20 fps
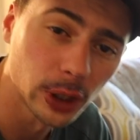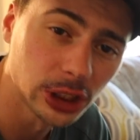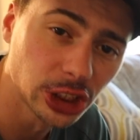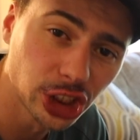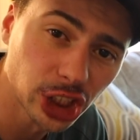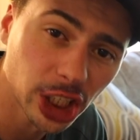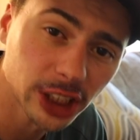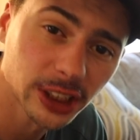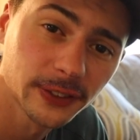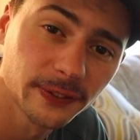I
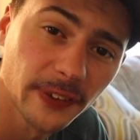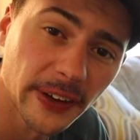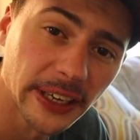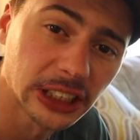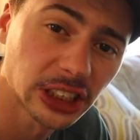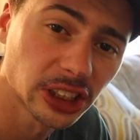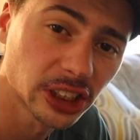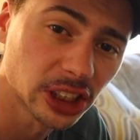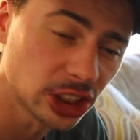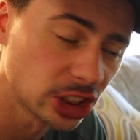just
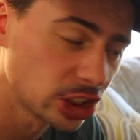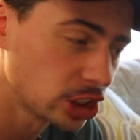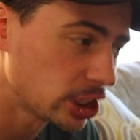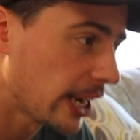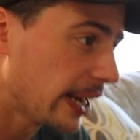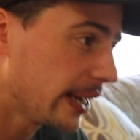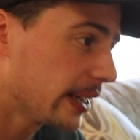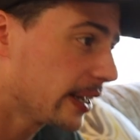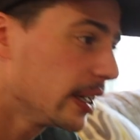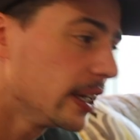finished the
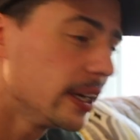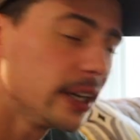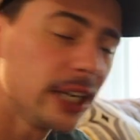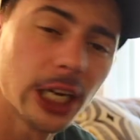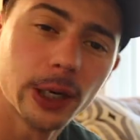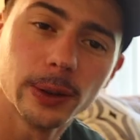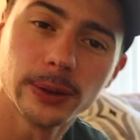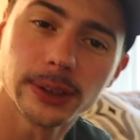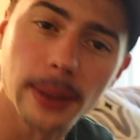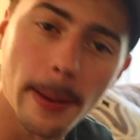shake.
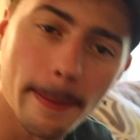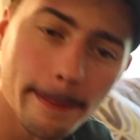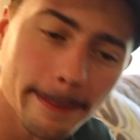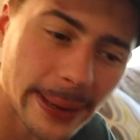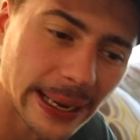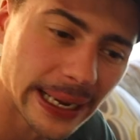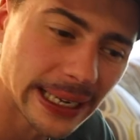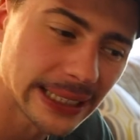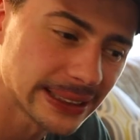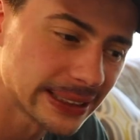It was
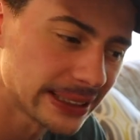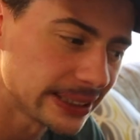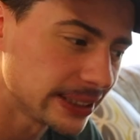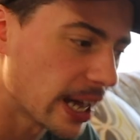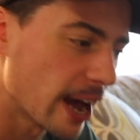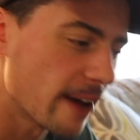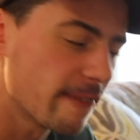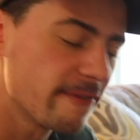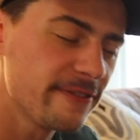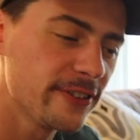amazing.
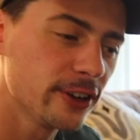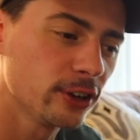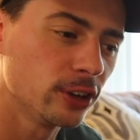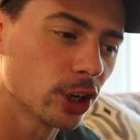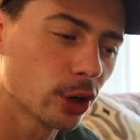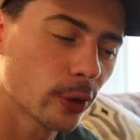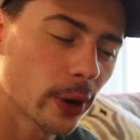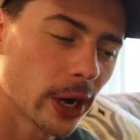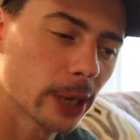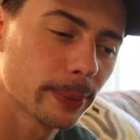I feel
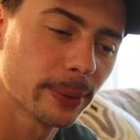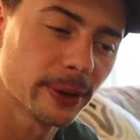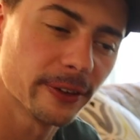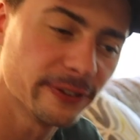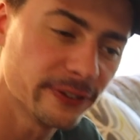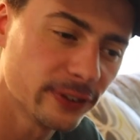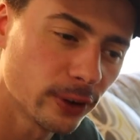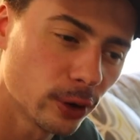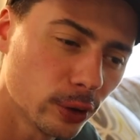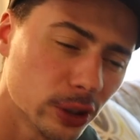incredibly
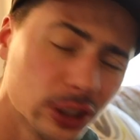full.